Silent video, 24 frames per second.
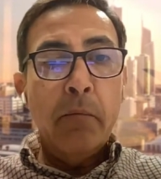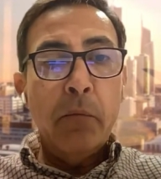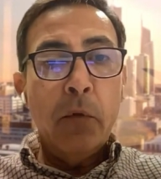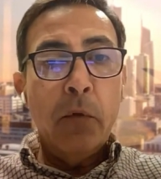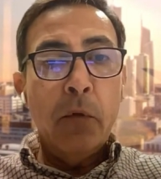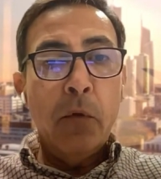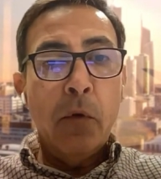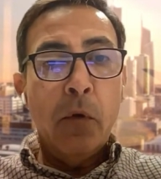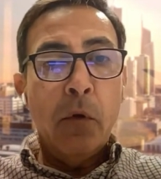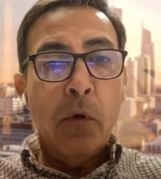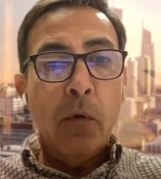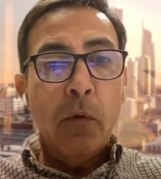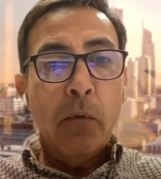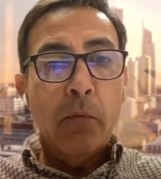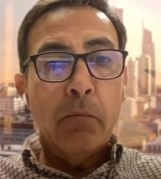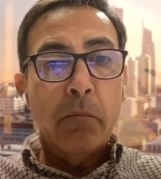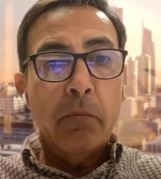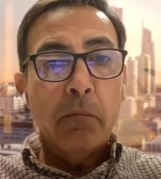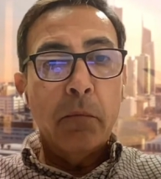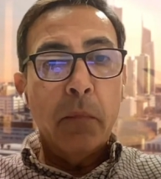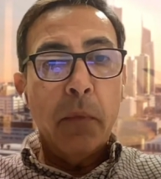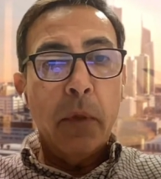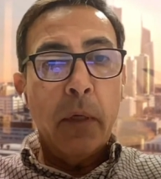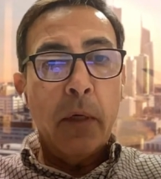be,
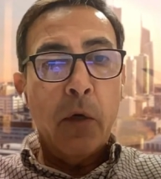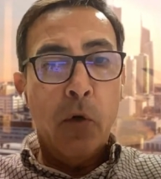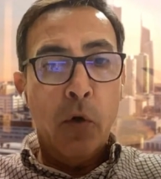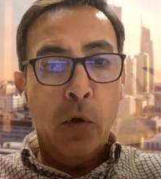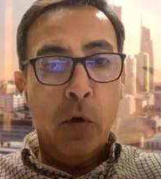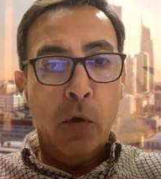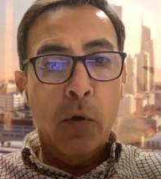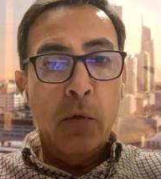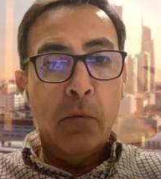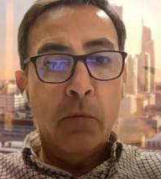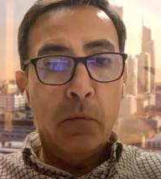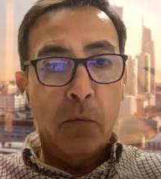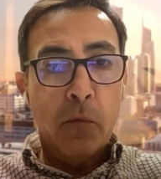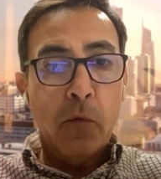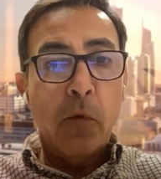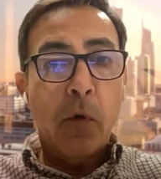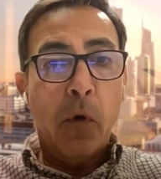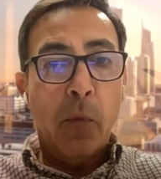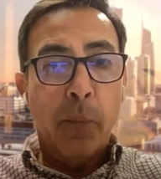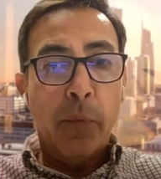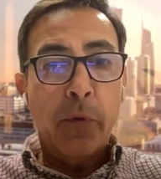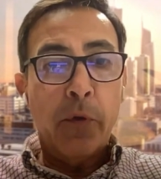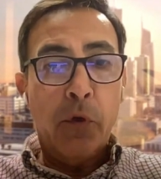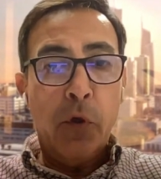a good
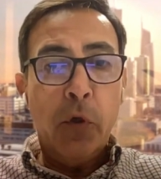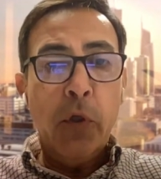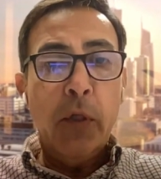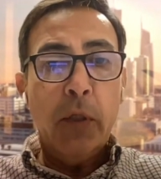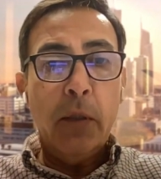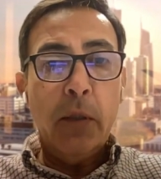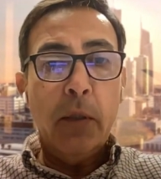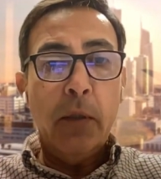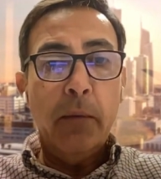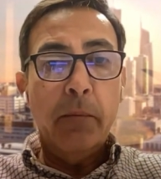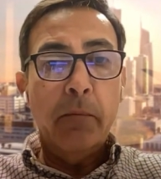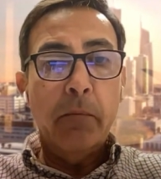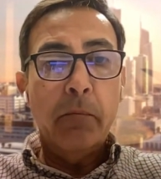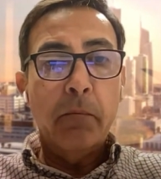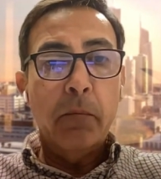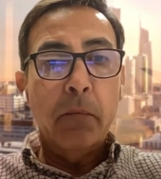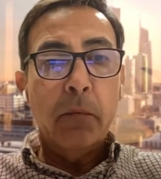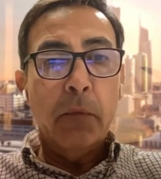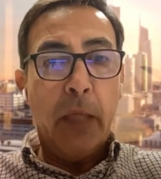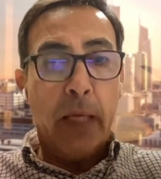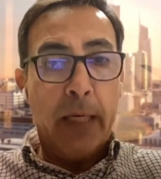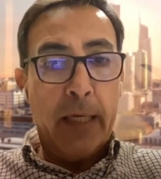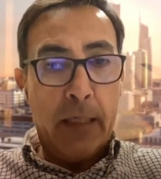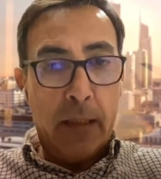opportunity?
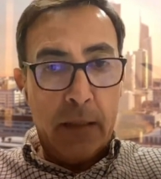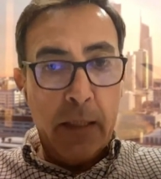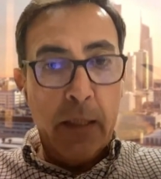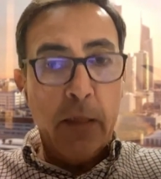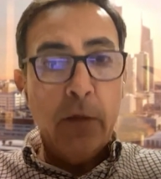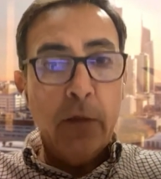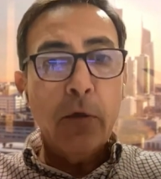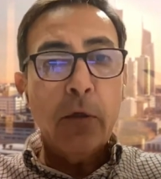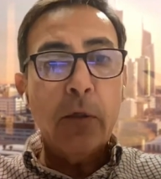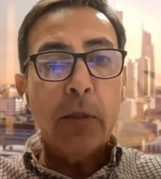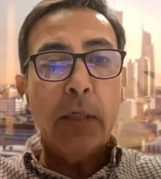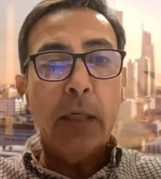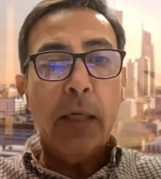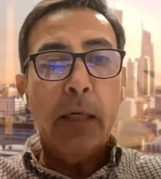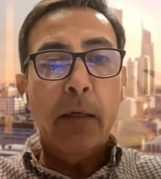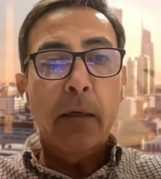Take it seriously.